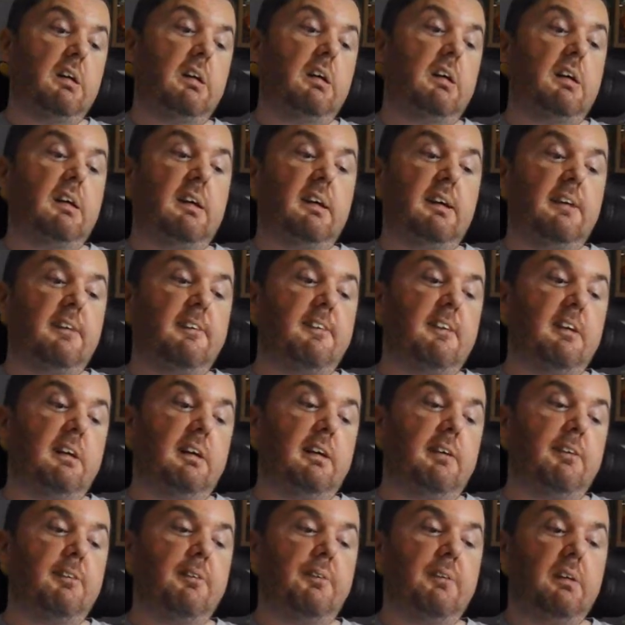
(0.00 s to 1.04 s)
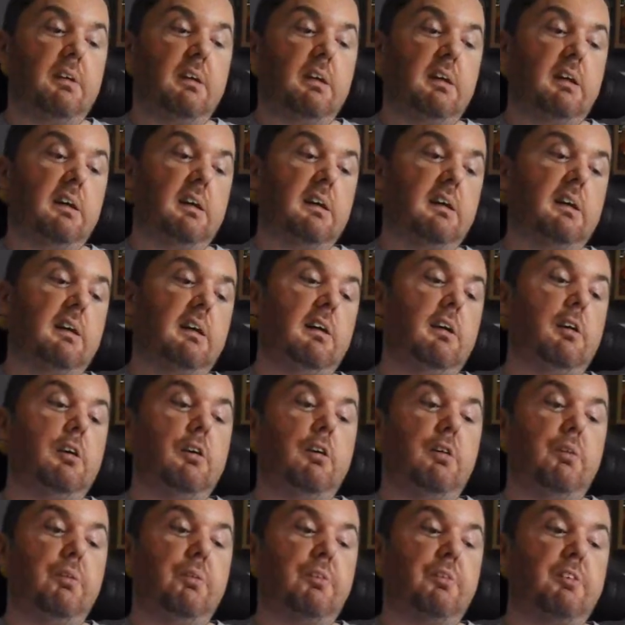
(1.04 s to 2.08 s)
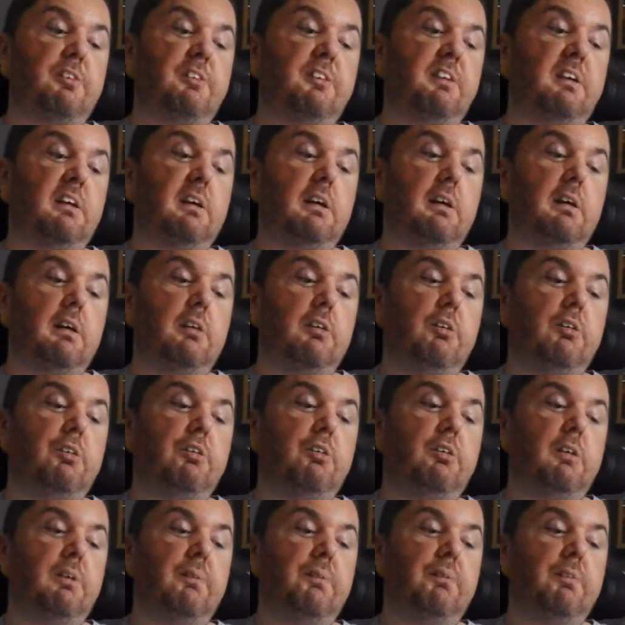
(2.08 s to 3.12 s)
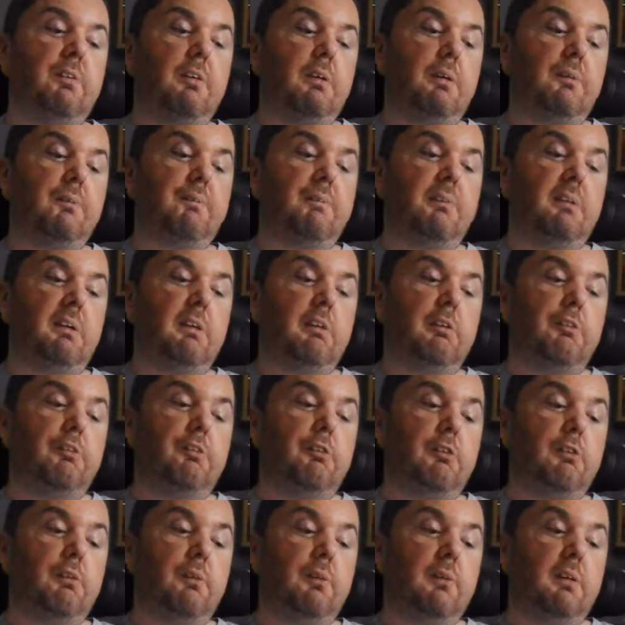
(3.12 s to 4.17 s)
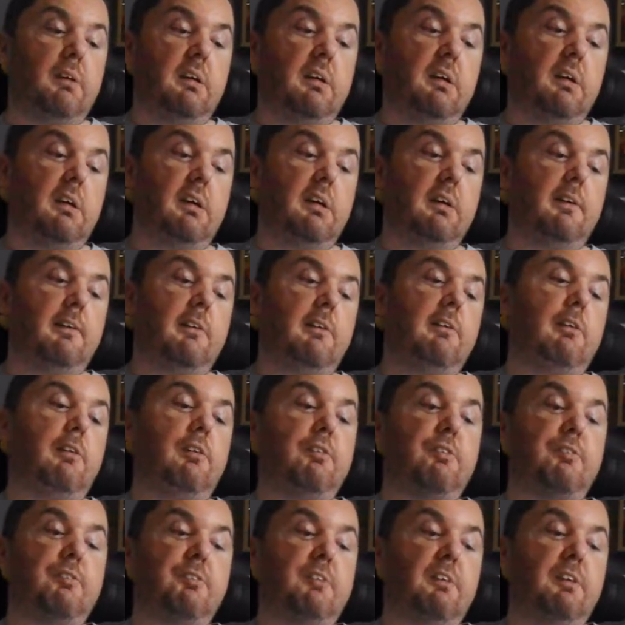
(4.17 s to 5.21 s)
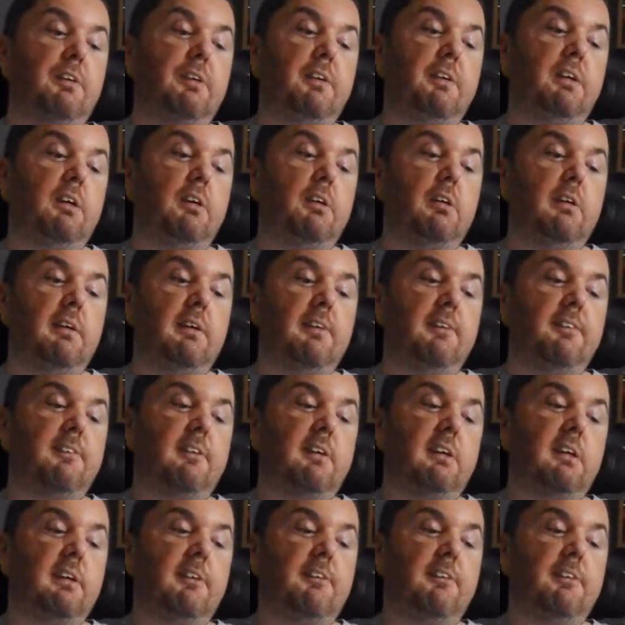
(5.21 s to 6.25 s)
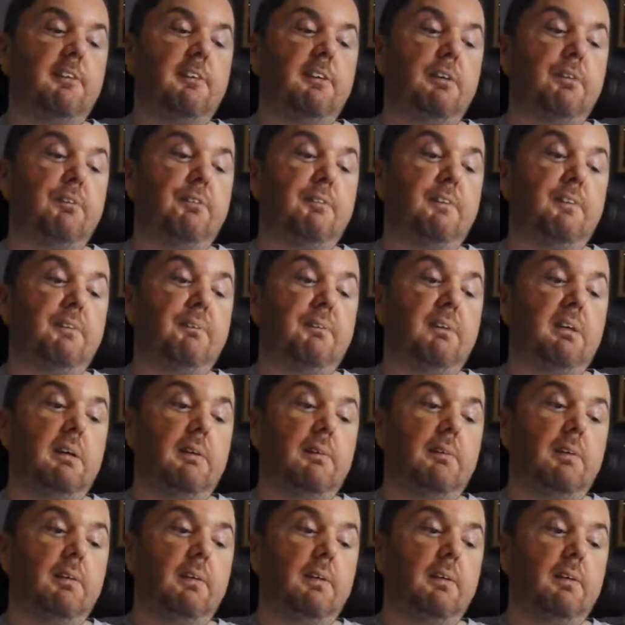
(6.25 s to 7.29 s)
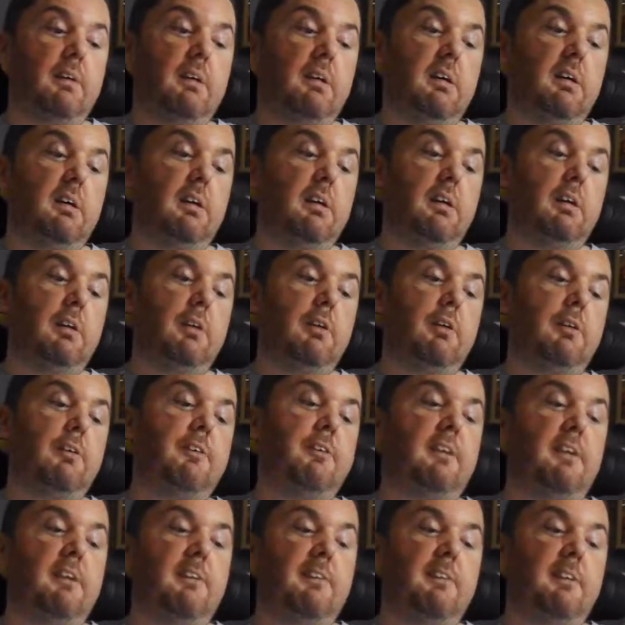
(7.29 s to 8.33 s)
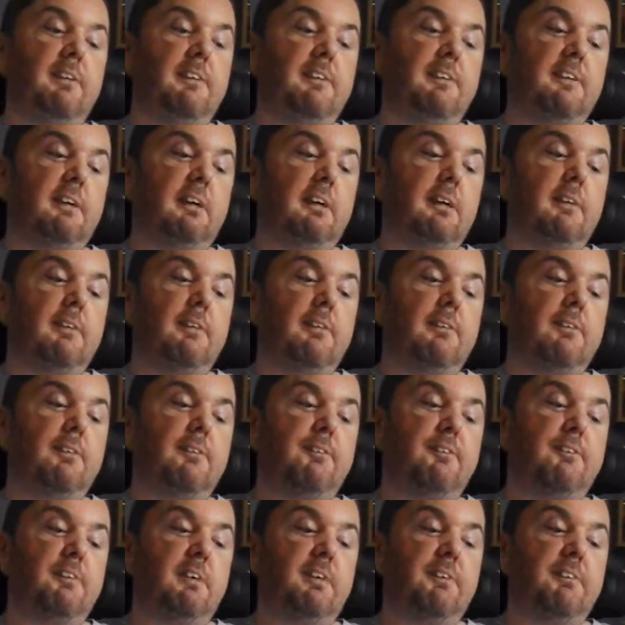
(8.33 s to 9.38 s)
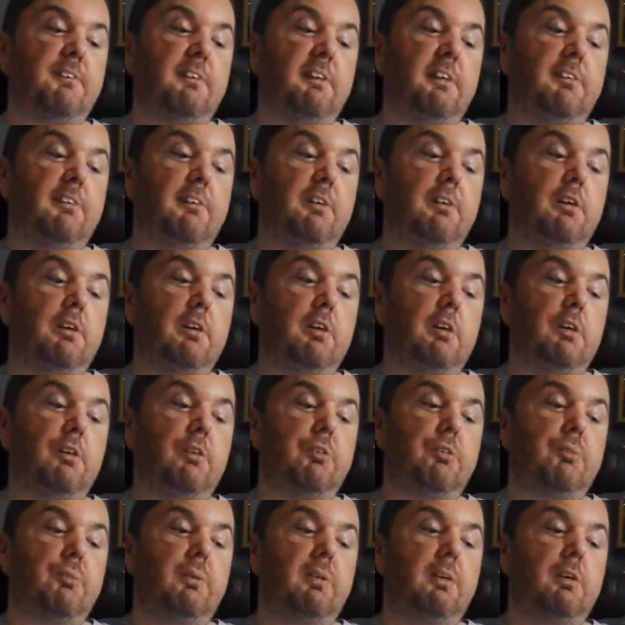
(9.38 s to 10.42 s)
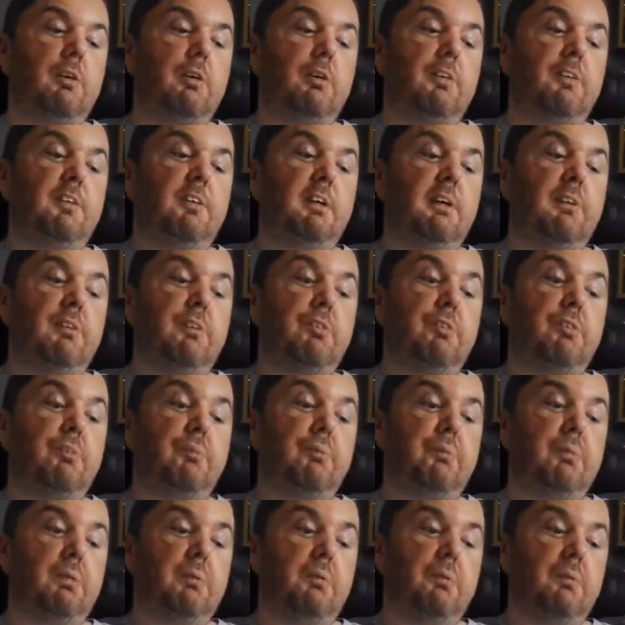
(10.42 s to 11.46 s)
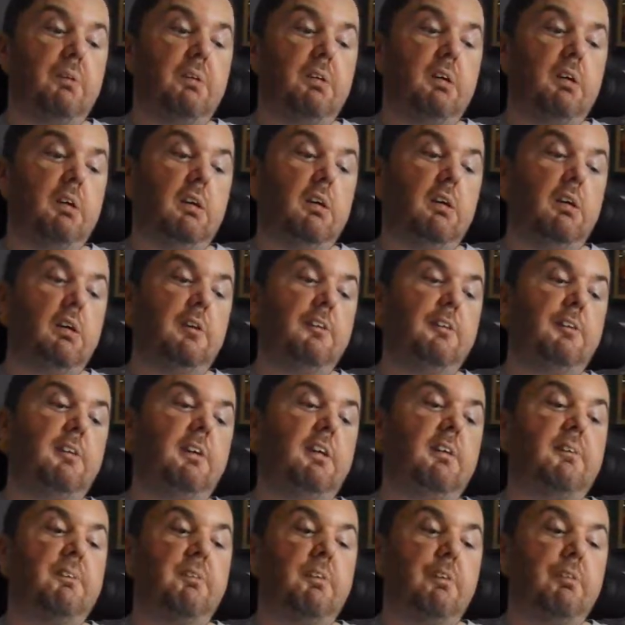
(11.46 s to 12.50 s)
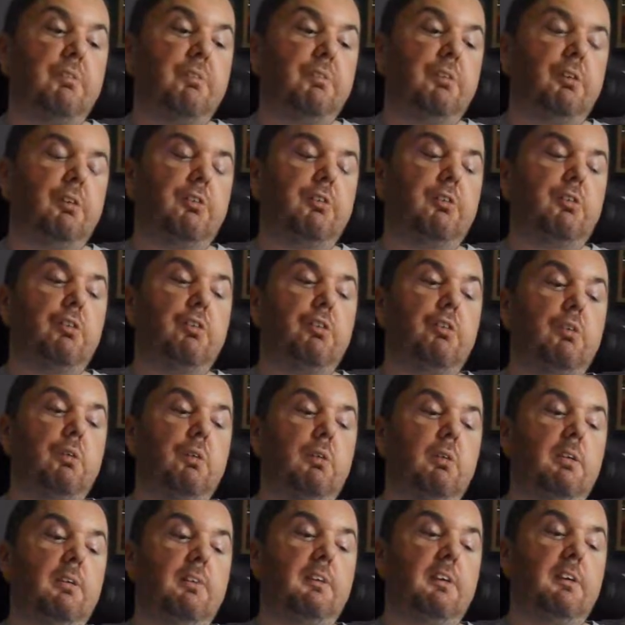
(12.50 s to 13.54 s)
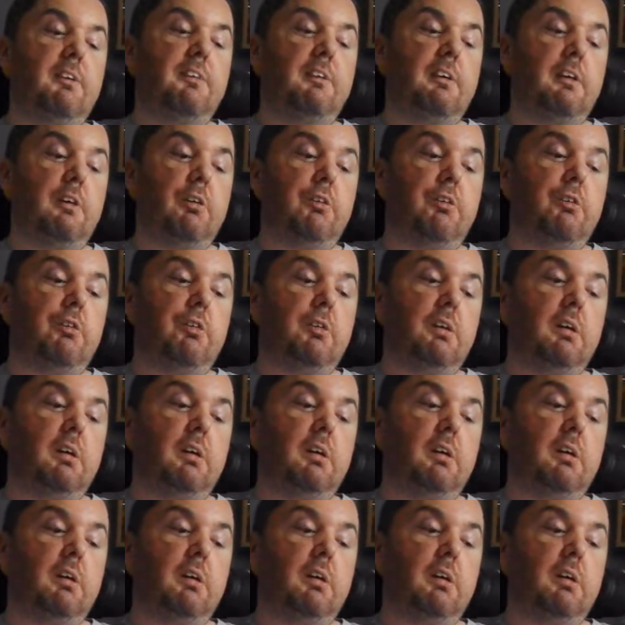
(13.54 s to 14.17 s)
It says, a cute snack shaped like Pikachu. This is fun on the eyes as it is for the mouth. The tasty snack's flavour is enhanced with condensed milk to give it a rich chocolatey touch.